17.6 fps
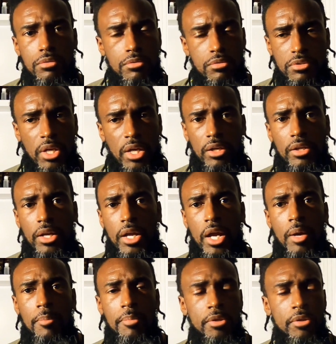It's not going
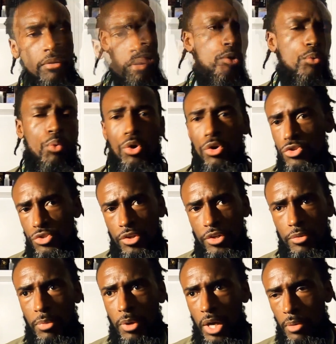to happen. How many words
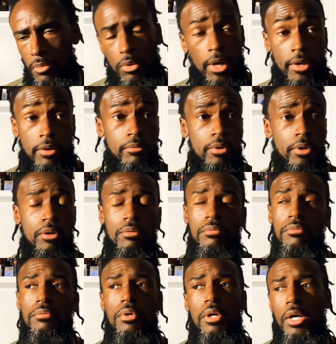are in the Bible? I don't
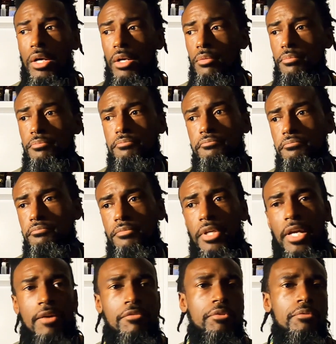know. I
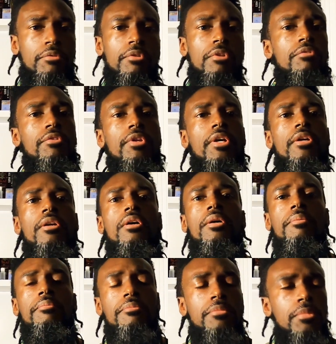haven't looked that
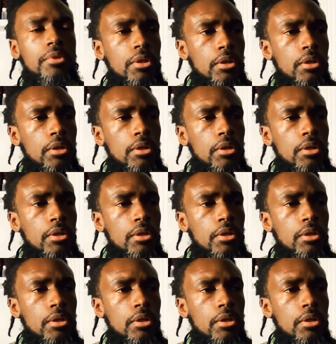up.